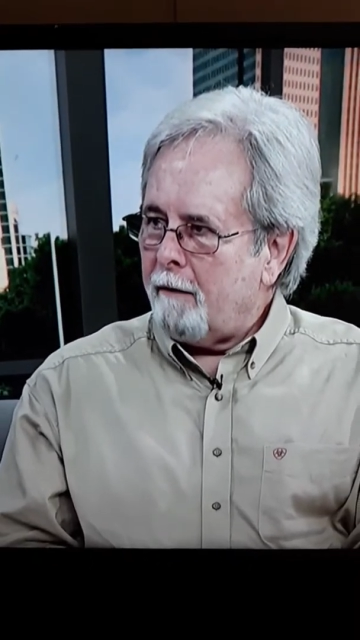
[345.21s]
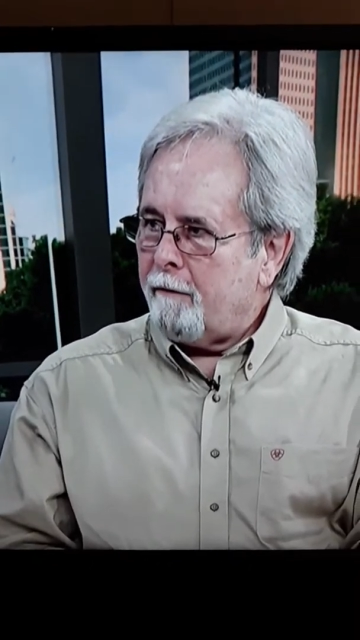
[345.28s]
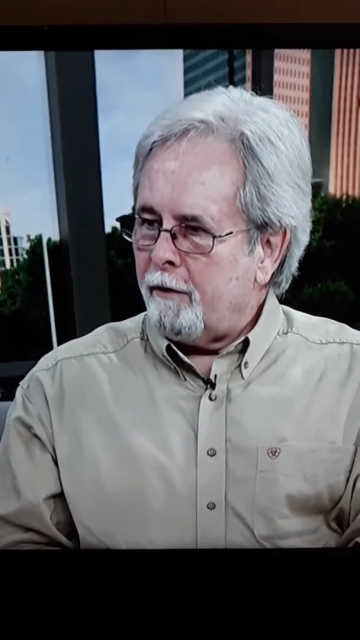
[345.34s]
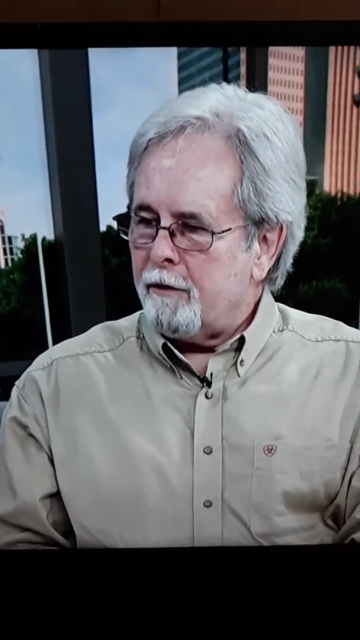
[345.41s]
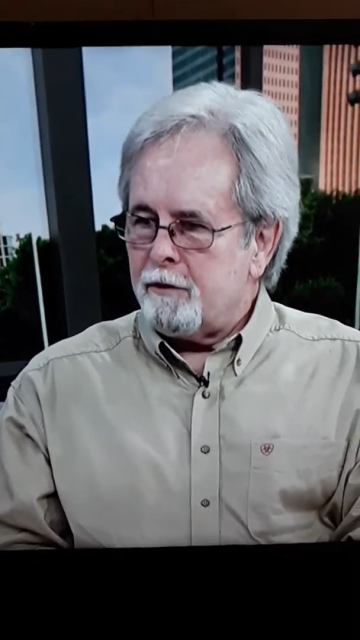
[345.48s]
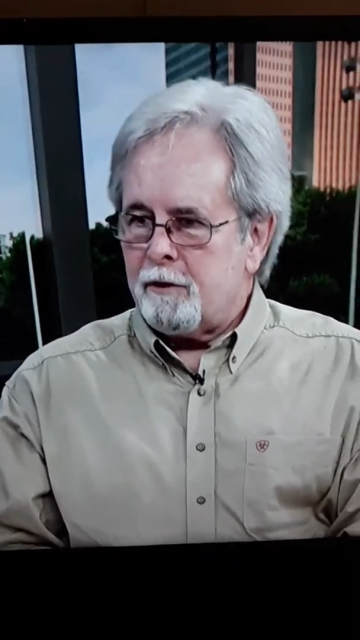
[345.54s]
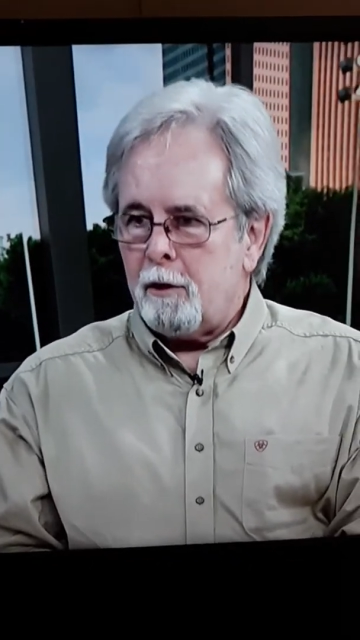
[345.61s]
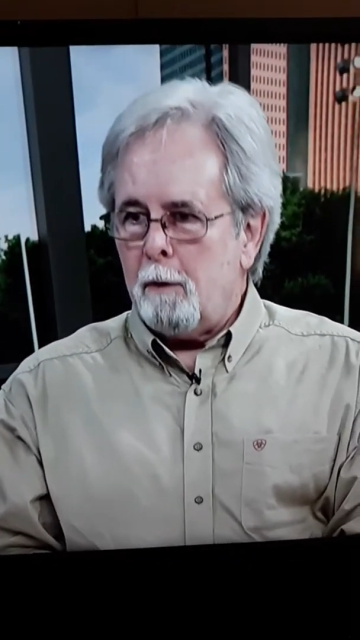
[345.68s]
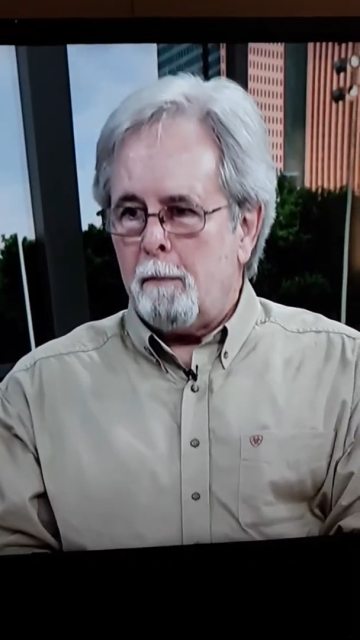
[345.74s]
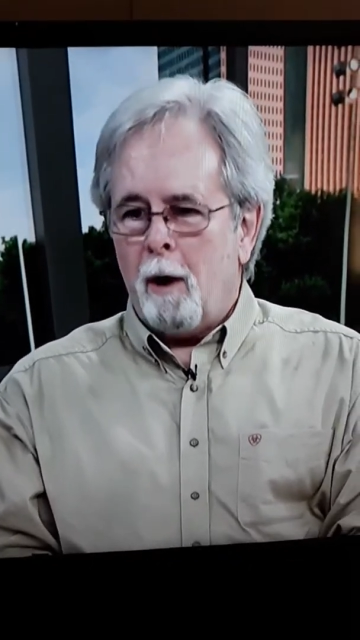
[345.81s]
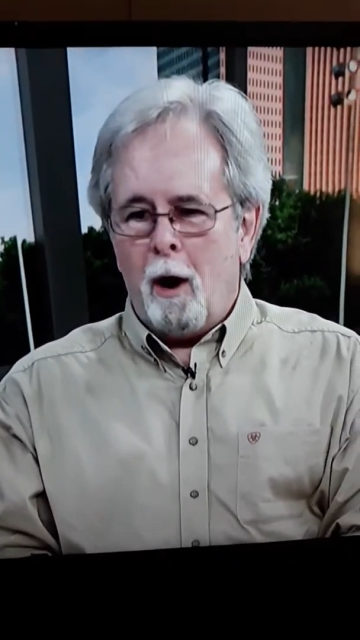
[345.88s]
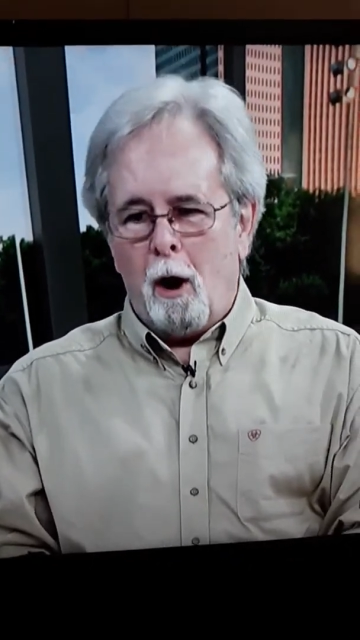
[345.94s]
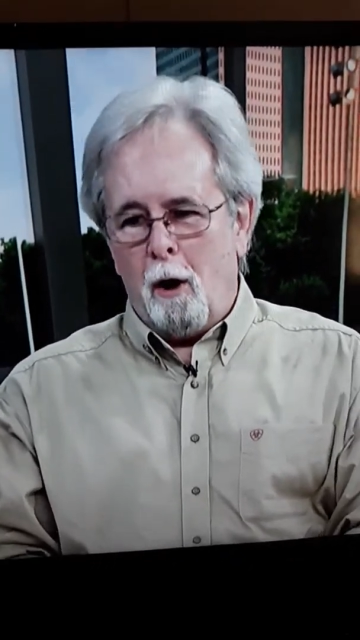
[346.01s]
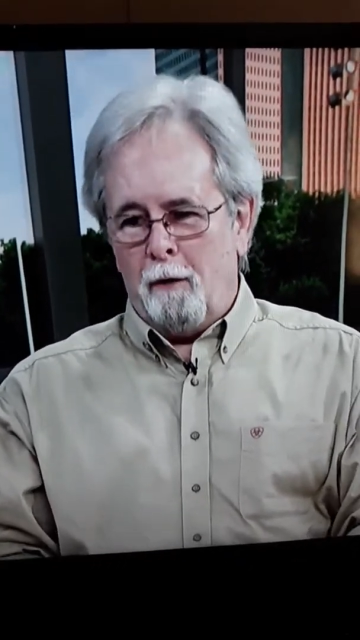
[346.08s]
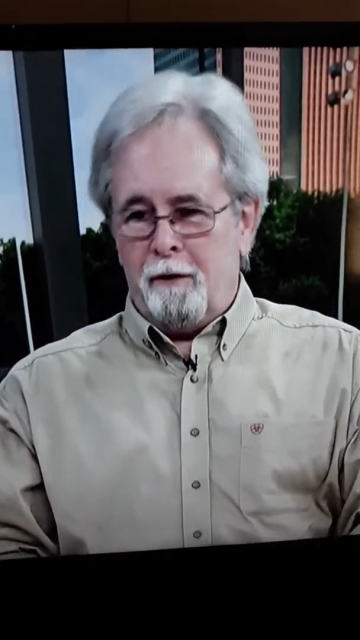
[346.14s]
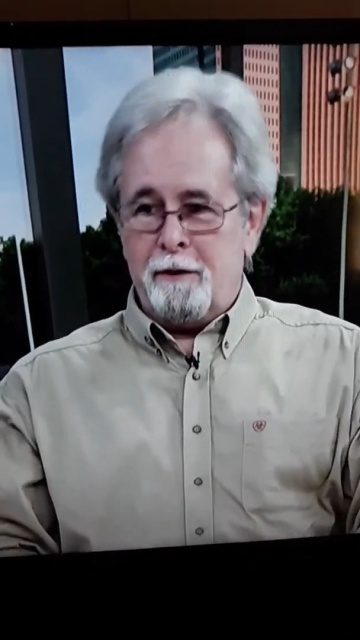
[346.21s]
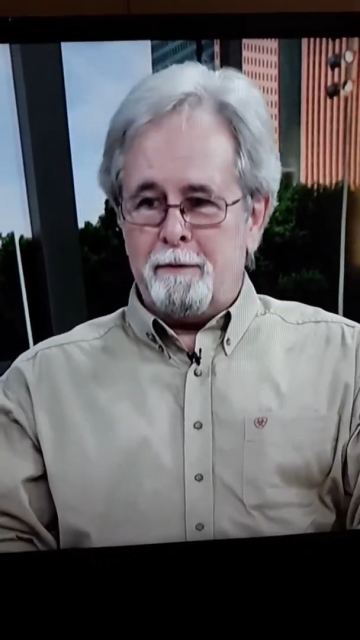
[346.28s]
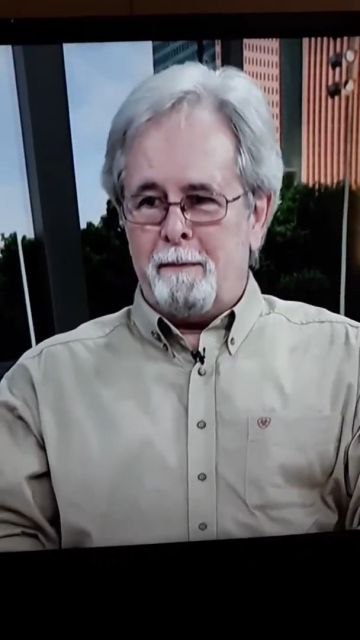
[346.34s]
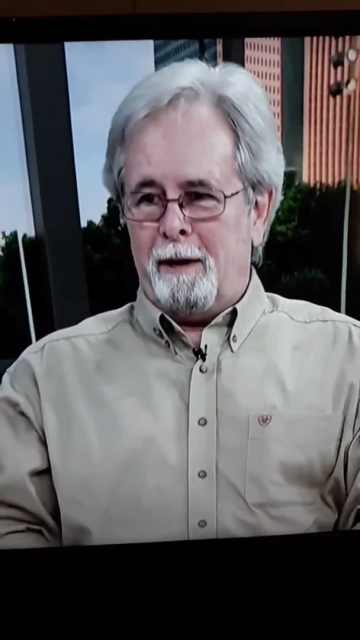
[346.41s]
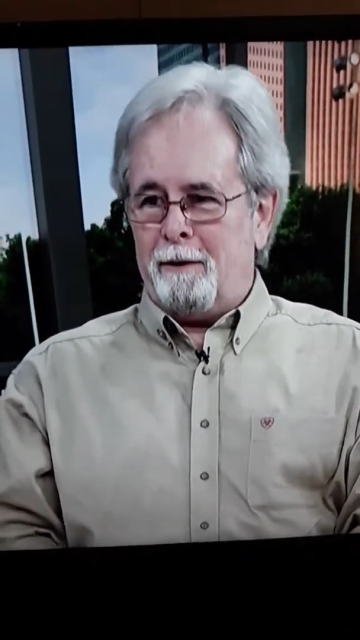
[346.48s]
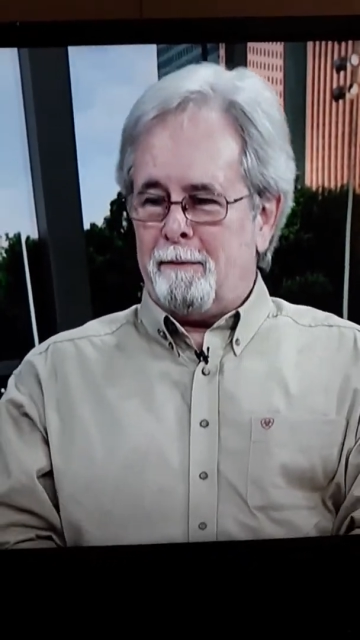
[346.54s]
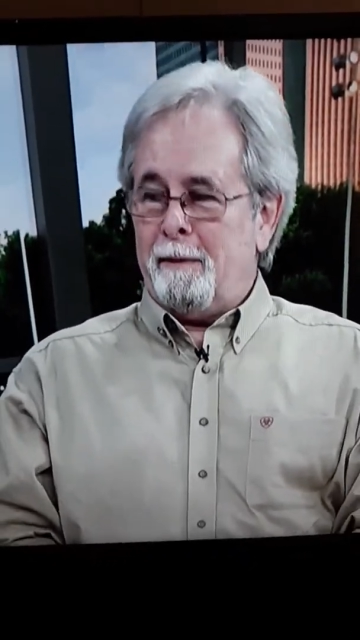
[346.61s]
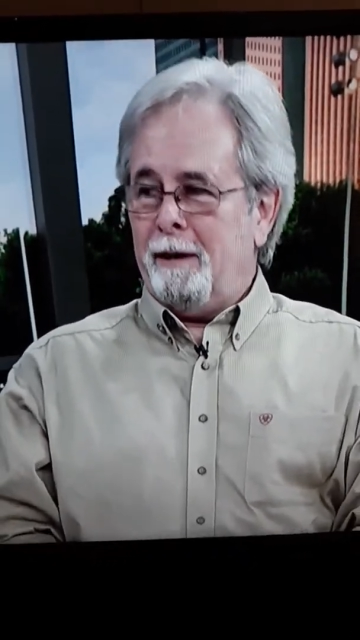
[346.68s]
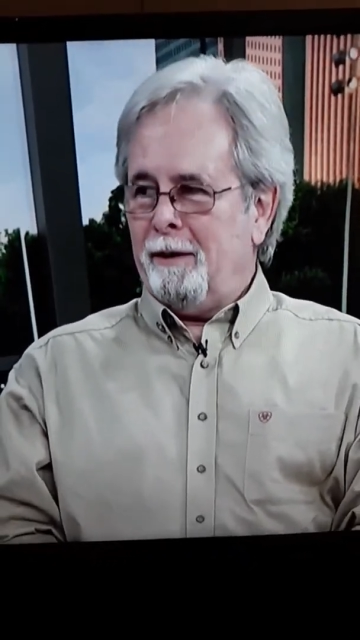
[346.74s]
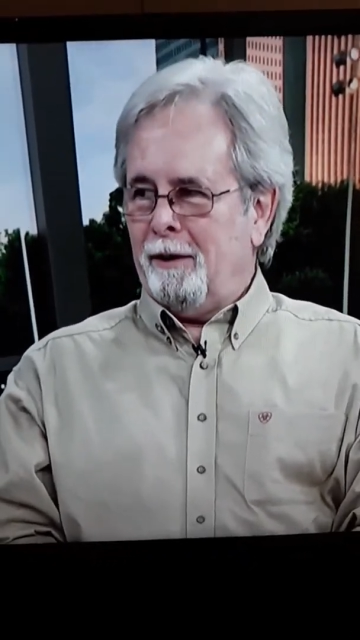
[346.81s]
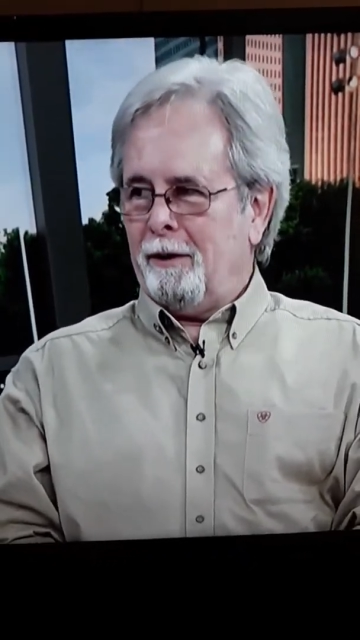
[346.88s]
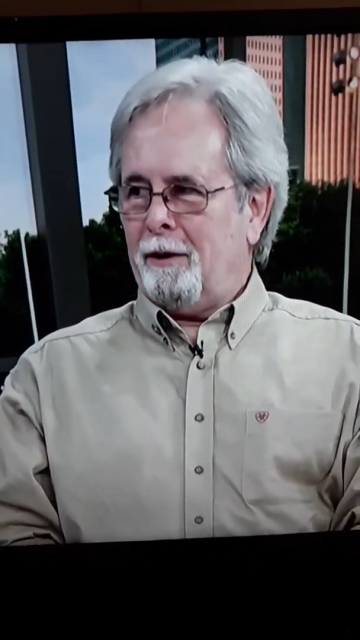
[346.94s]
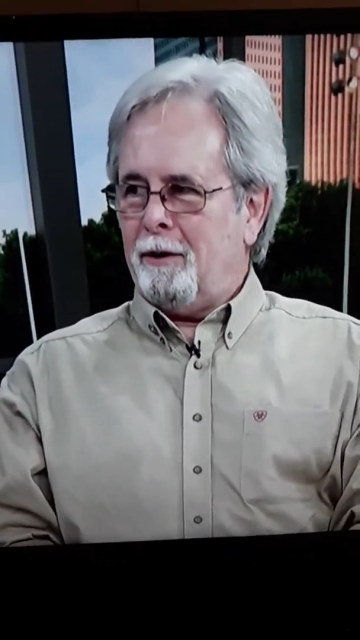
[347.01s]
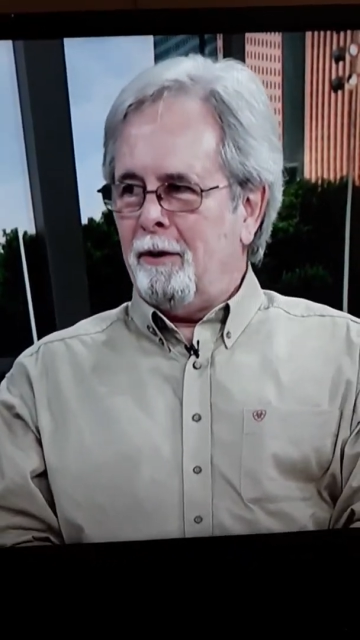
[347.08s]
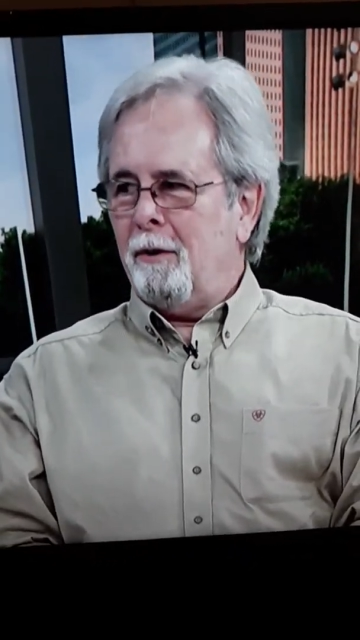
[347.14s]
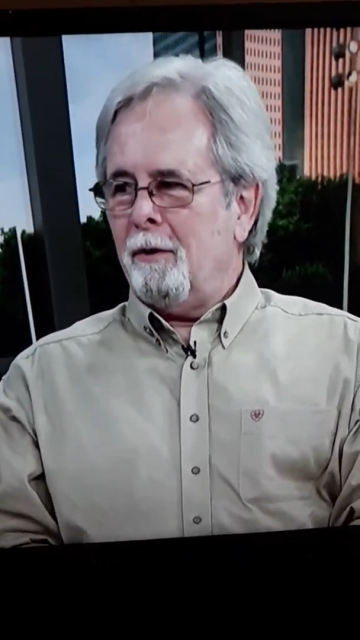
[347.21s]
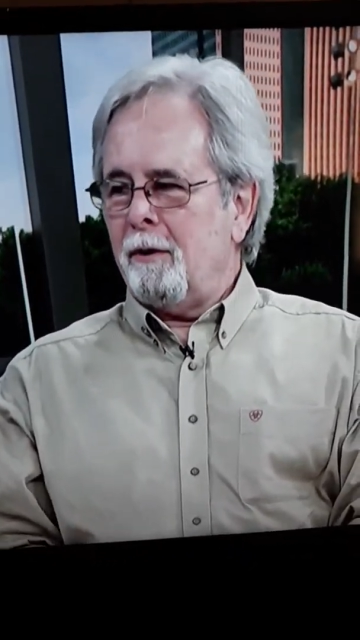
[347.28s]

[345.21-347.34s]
For soup, oh, this makes me look cool,